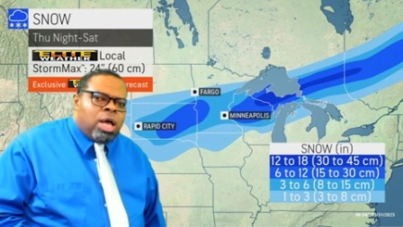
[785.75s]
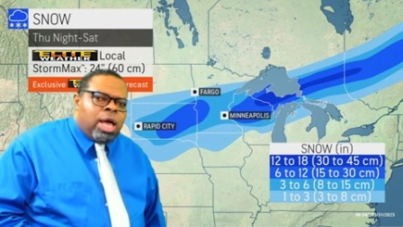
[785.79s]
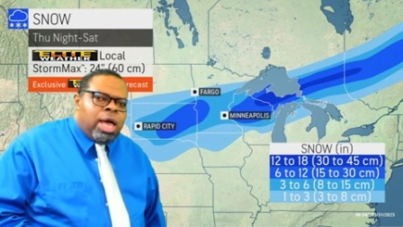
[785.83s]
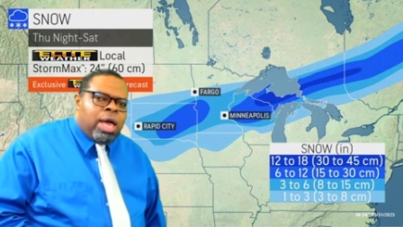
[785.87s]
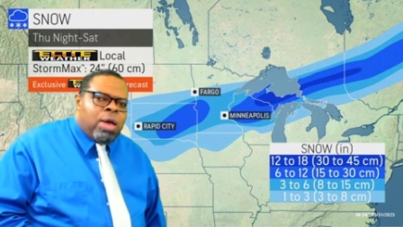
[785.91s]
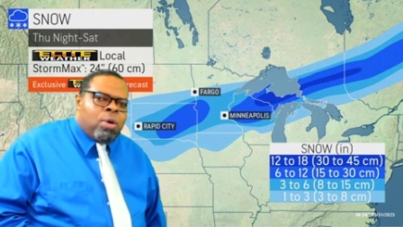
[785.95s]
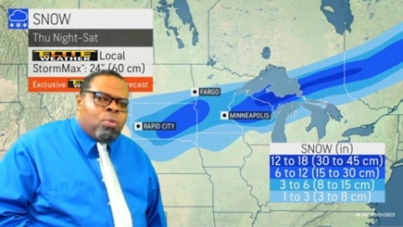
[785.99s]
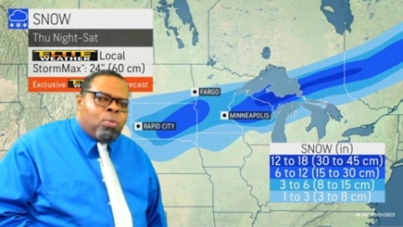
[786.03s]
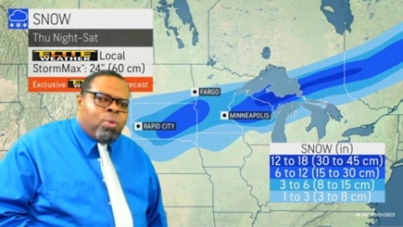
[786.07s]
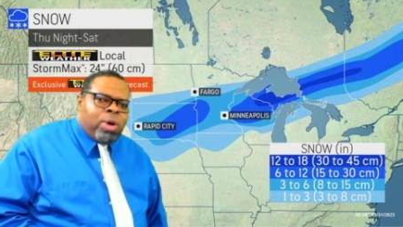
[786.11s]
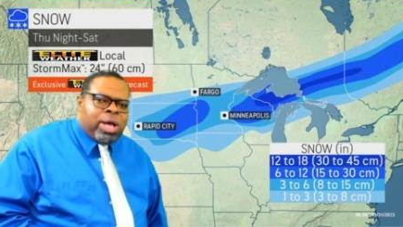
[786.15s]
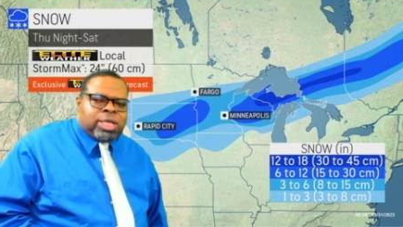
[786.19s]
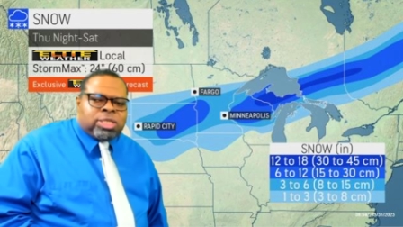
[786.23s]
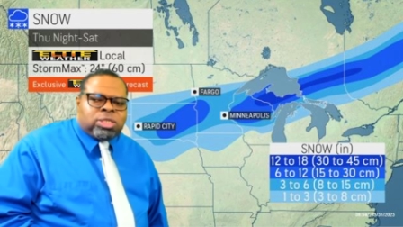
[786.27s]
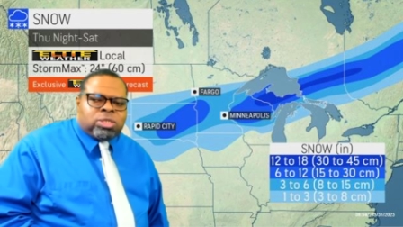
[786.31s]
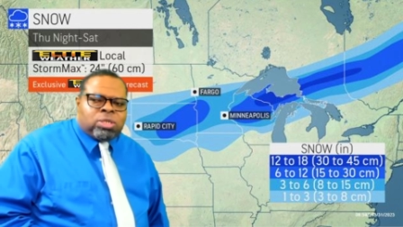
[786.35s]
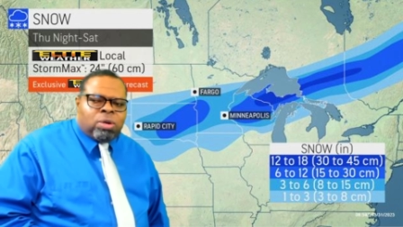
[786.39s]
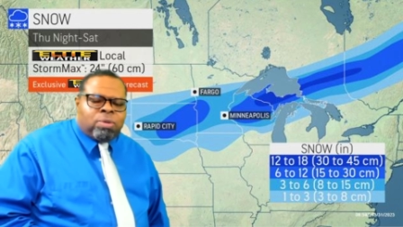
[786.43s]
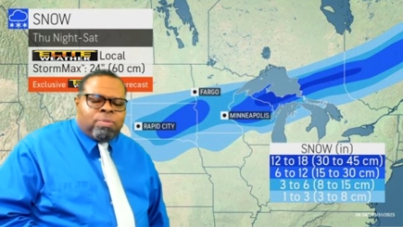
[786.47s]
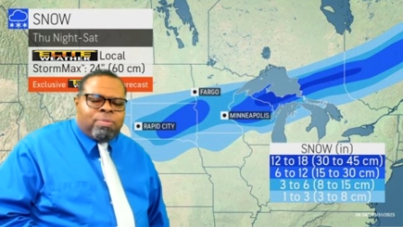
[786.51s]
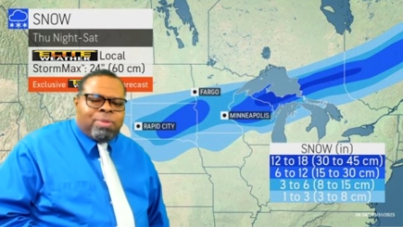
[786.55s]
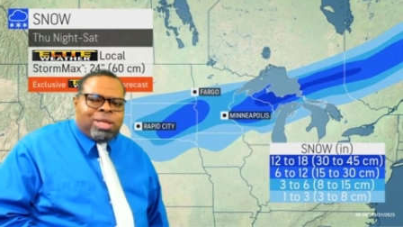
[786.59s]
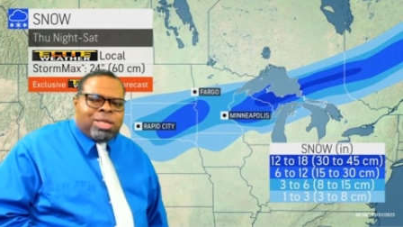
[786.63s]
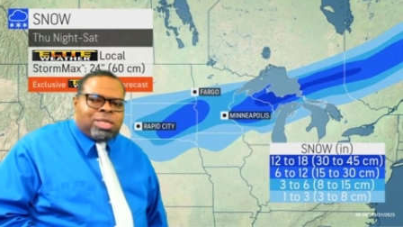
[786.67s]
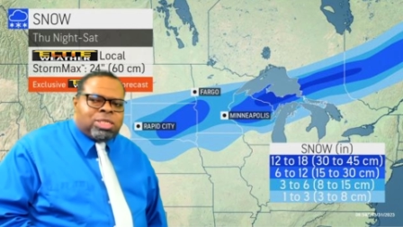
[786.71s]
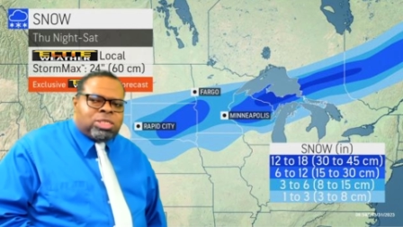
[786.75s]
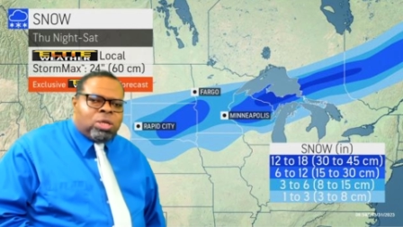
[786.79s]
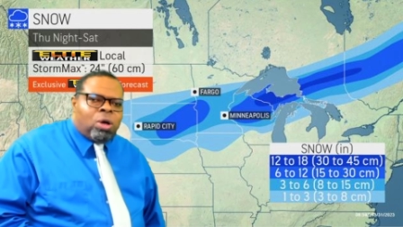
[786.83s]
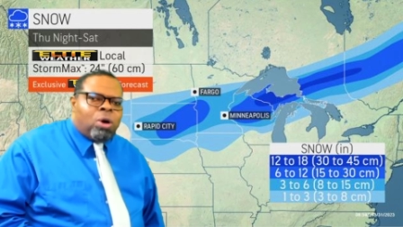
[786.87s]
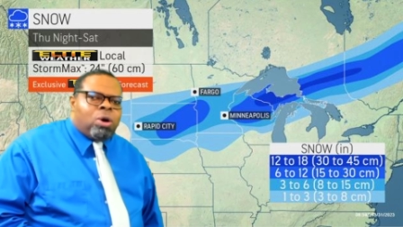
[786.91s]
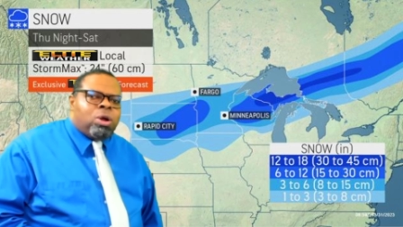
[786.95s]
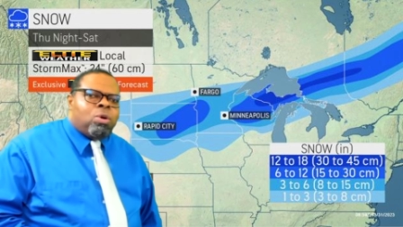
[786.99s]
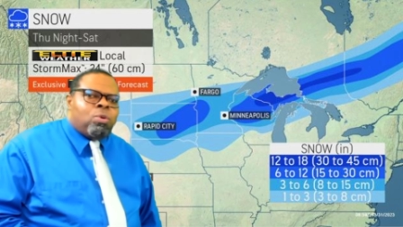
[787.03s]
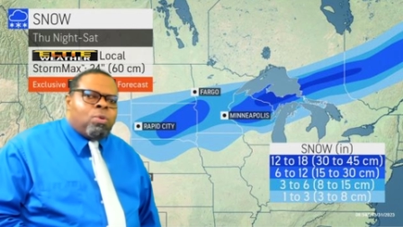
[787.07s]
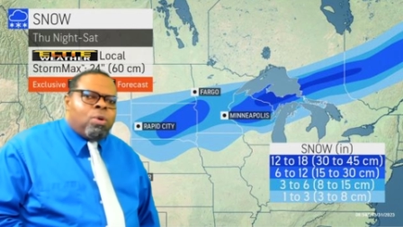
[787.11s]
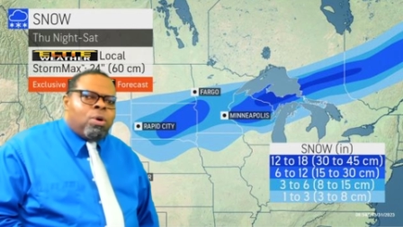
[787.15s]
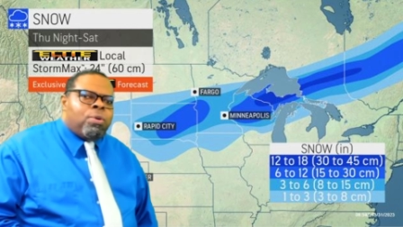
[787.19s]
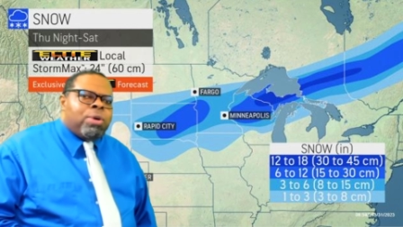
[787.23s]
in western
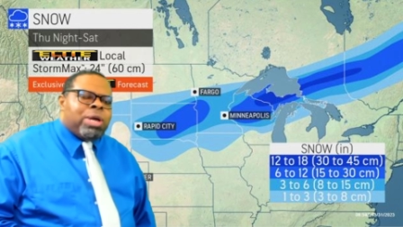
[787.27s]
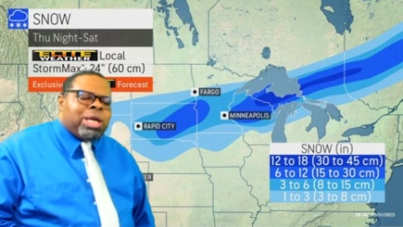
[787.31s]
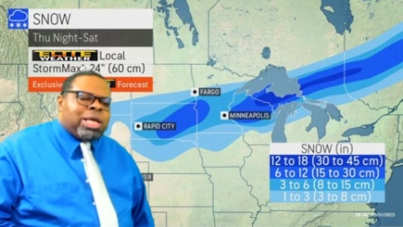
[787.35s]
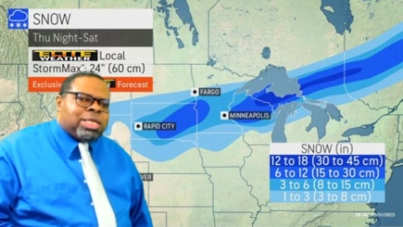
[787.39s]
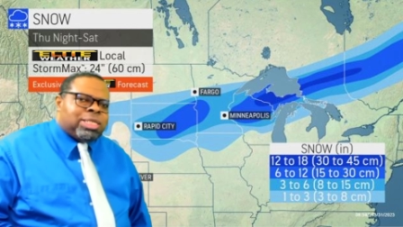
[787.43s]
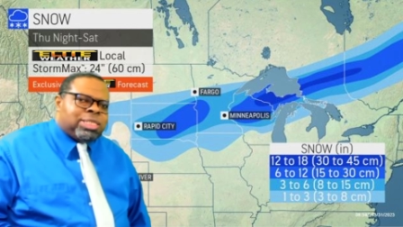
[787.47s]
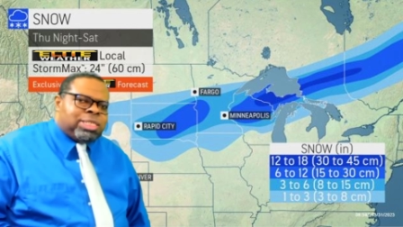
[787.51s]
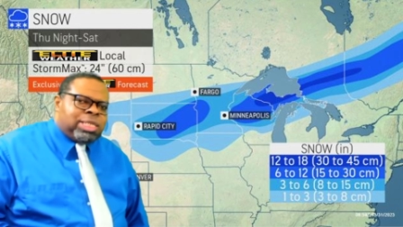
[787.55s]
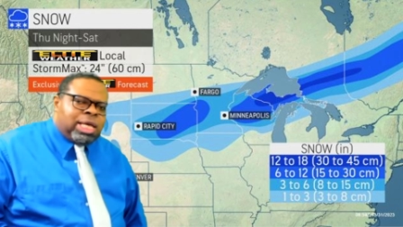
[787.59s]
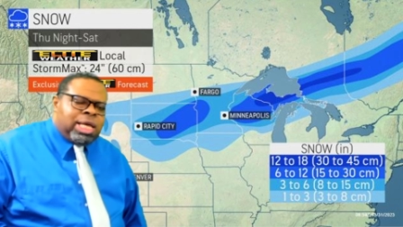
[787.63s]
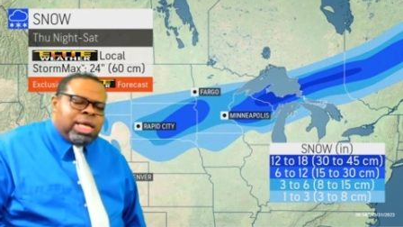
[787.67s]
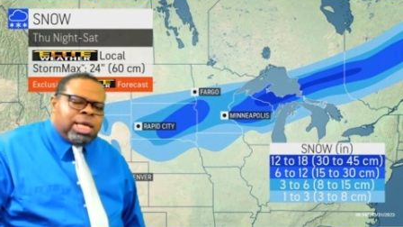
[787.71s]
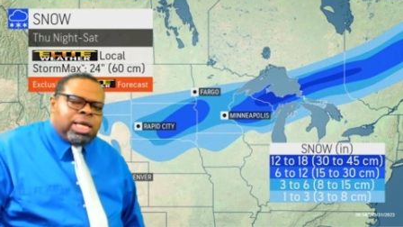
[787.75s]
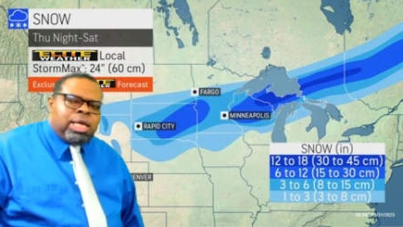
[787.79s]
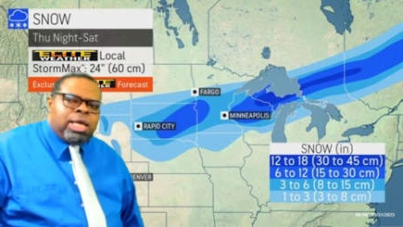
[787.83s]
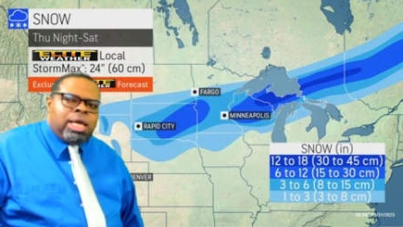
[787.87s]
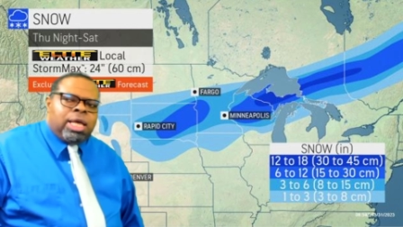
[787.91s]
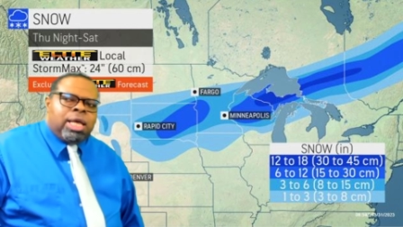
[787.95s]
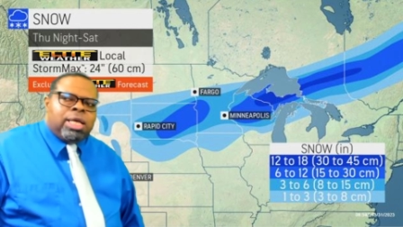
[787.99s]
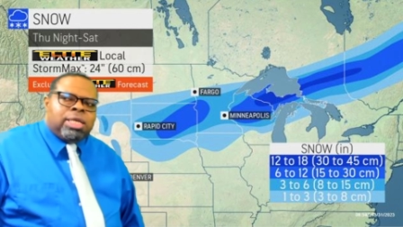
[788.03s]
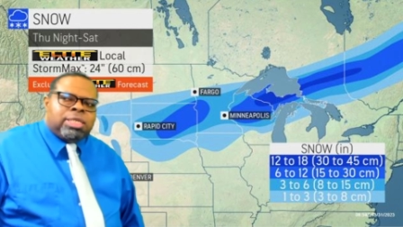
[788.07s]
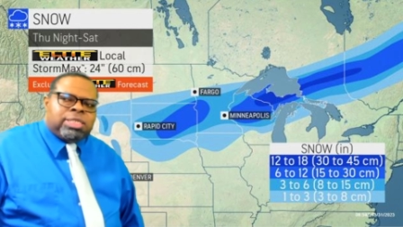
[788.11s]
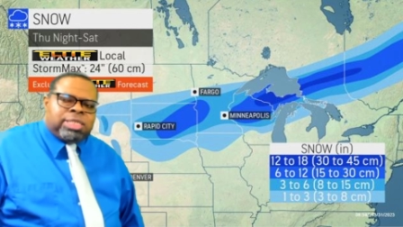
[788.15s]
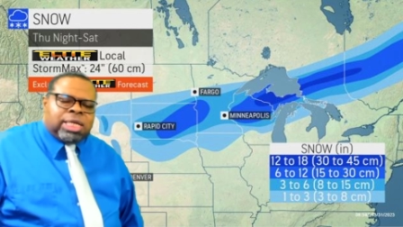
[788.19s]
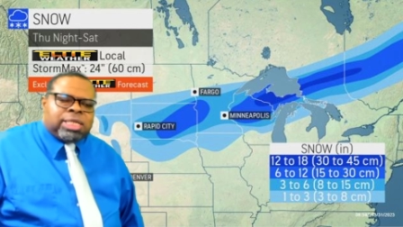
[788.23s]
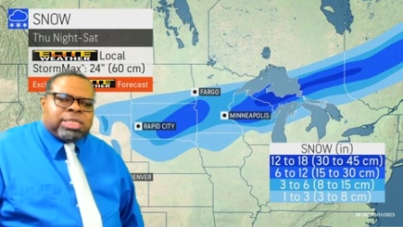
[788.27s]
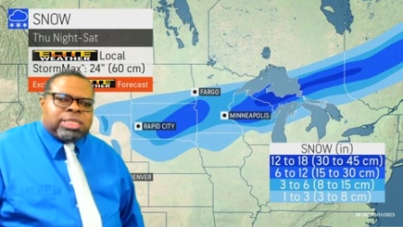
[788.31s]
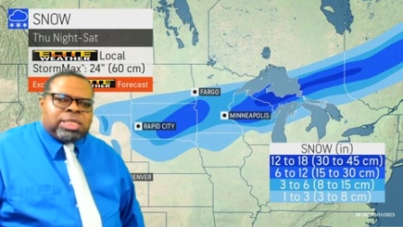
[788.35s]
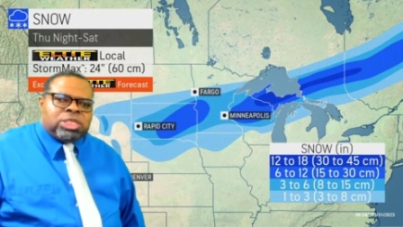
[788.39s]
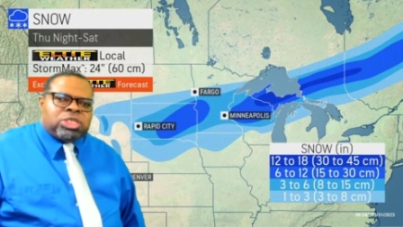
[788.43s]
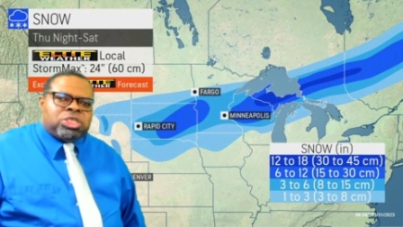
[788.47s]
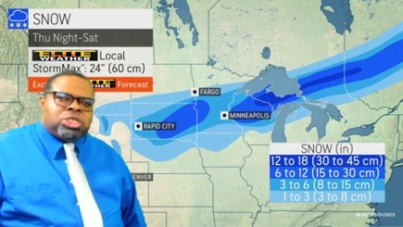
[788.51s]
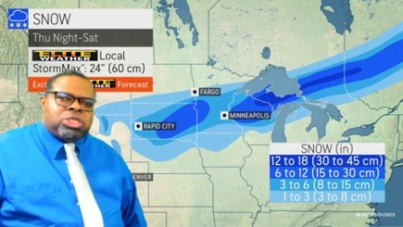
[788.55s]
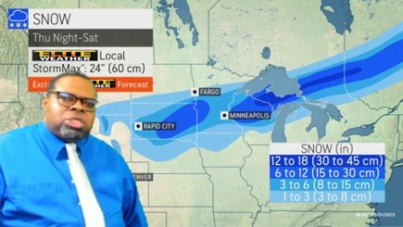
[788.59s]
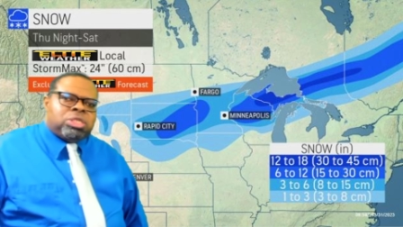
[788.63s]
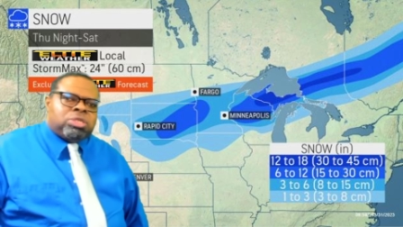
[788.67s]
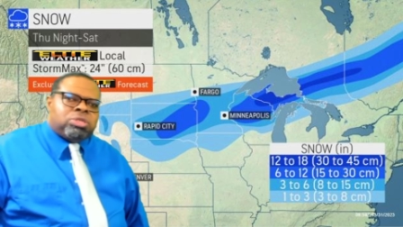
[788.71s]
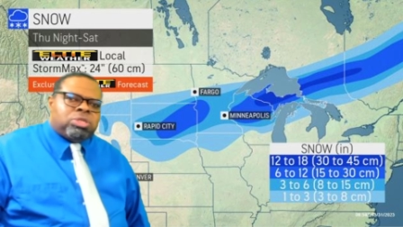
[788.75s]
Minnesota, where we can see 6
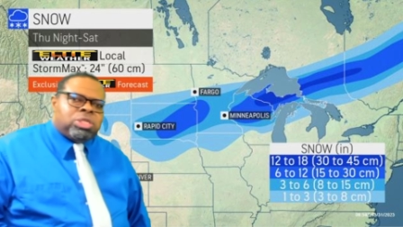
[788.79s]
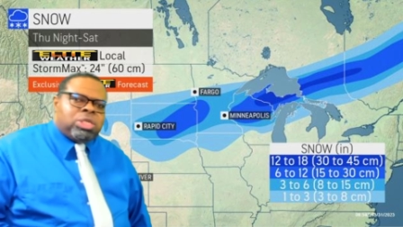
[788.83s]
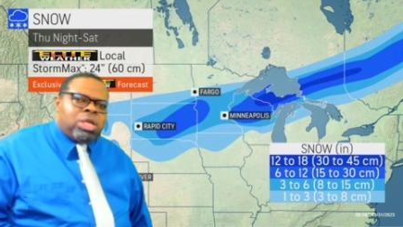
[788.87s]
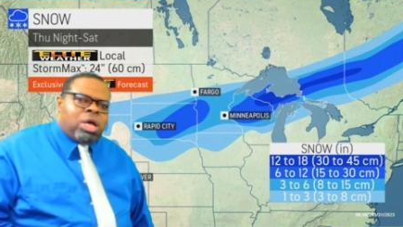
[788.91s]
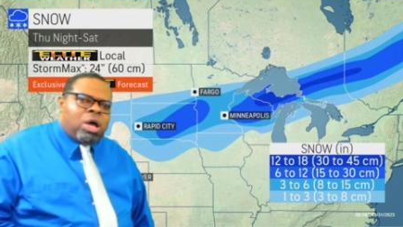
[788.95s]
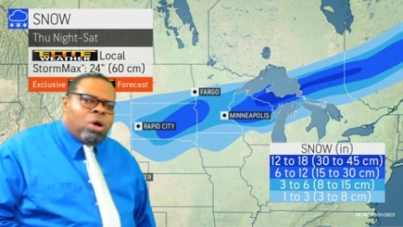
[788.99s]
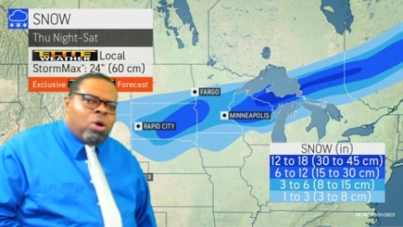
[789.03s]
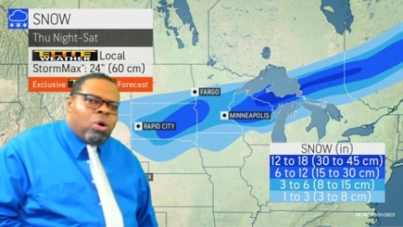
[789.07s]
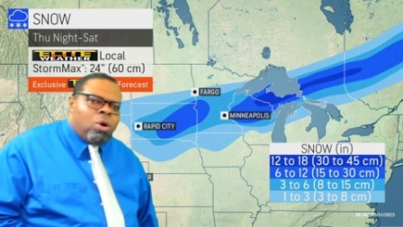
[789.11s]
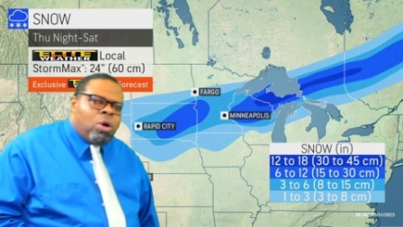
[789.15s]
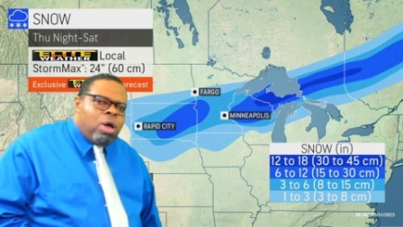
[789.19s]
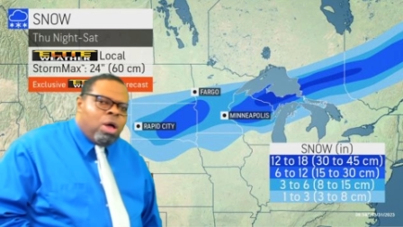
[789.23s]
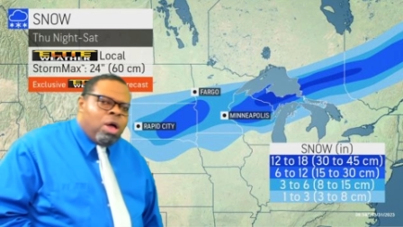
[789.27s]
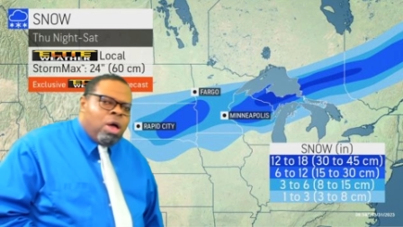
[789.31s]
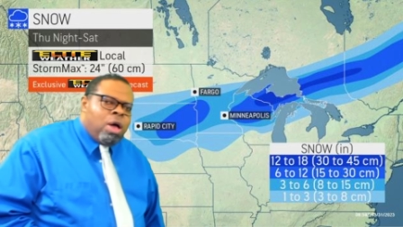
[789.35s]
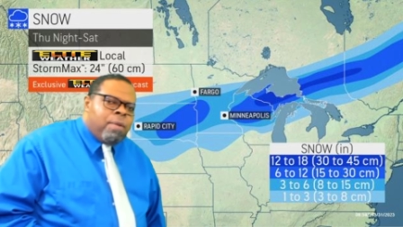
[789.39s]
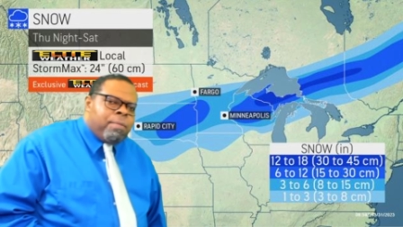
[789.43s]
inches of snow.